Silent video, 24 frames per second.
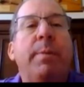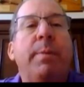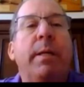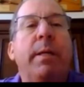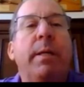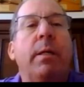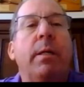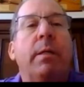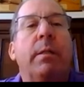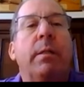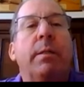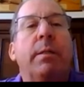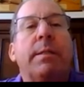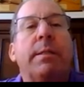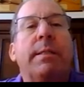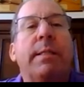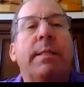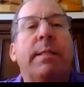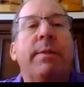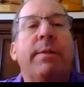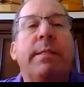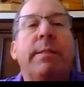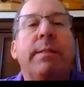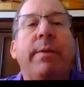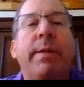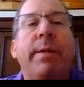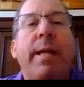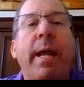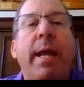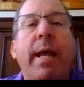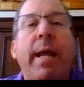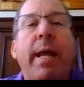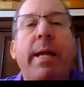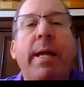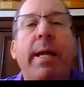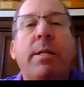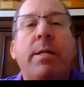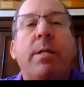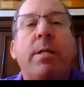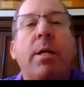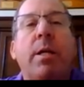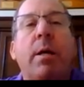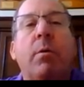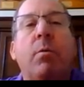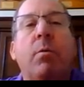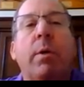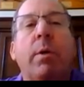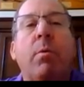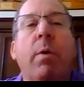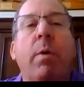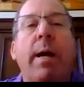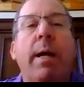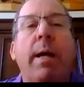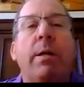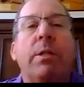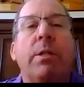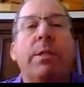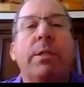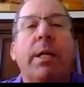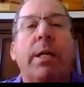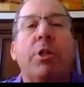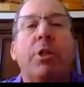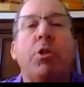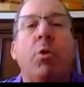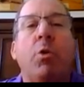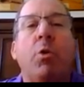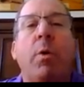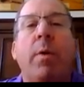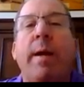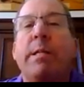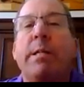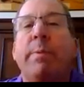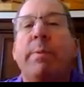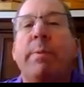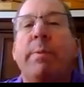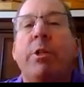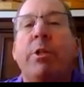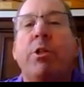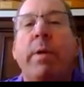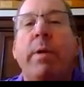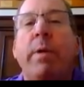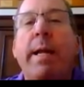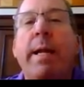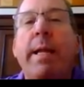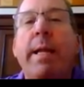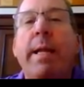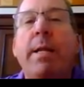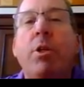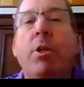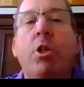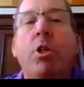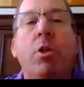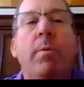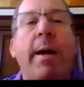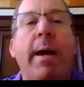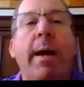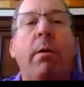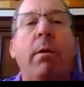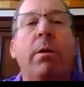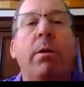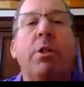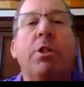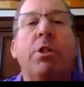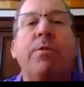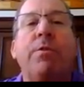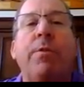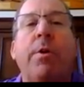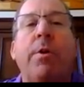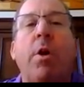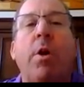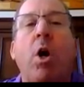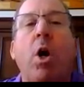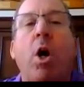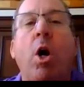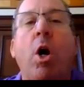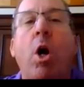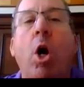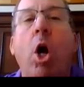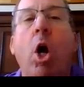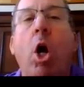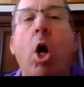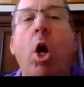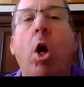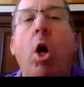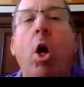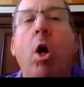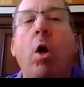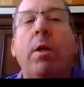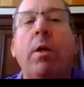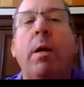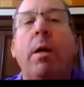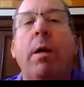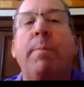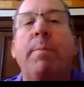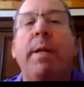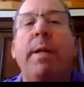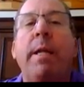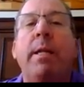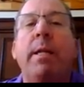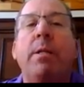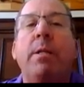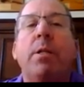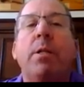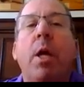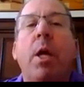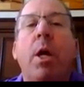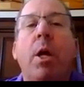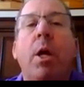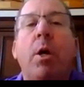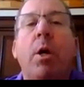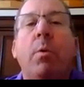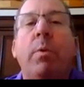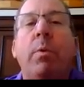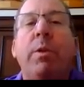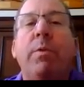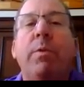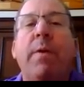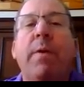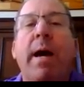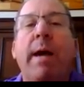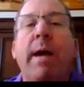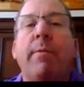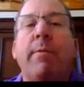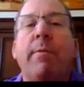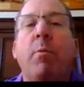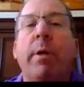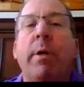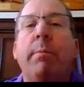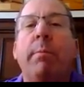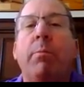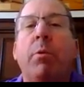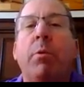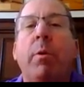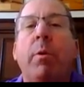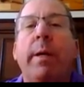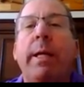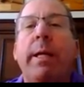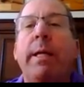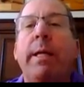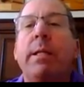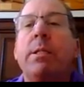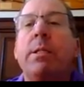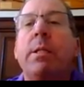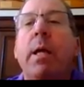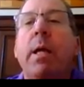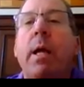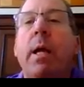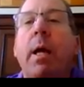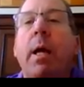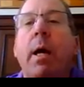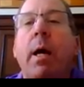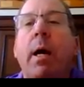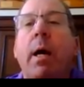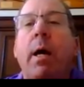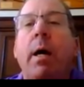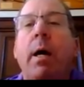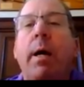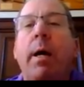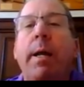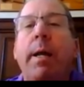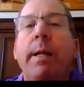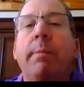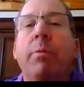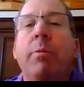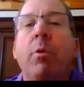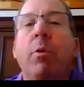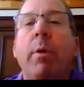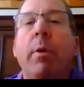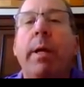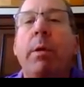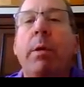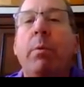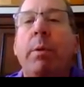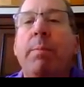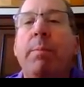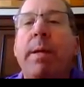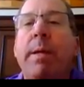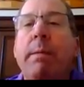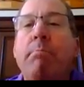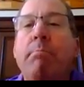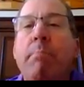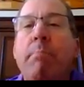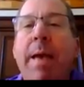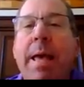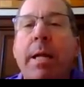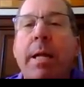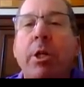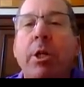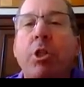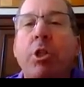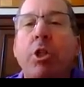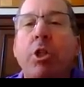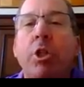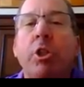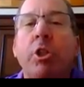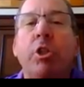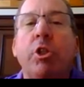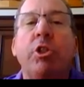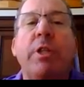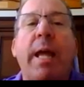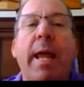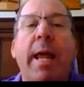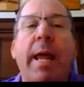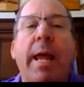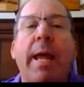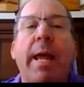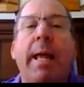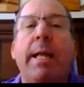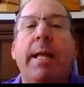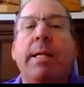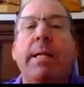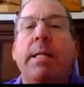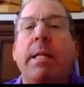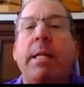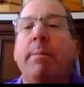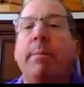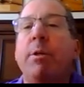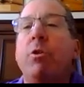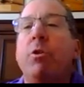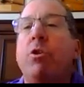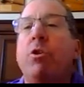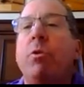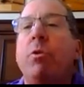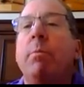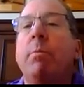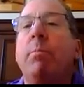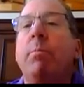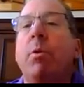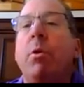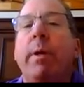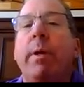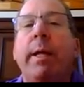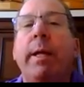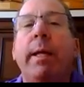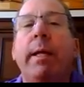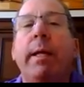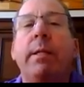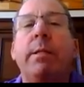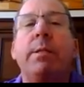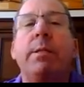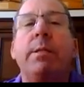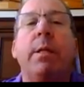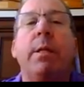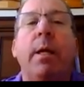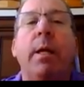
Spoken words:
Bill 778 requires sexual harassment training, 2 hours for all companies with 5 or more employees. An employee would be managers and W-2 employees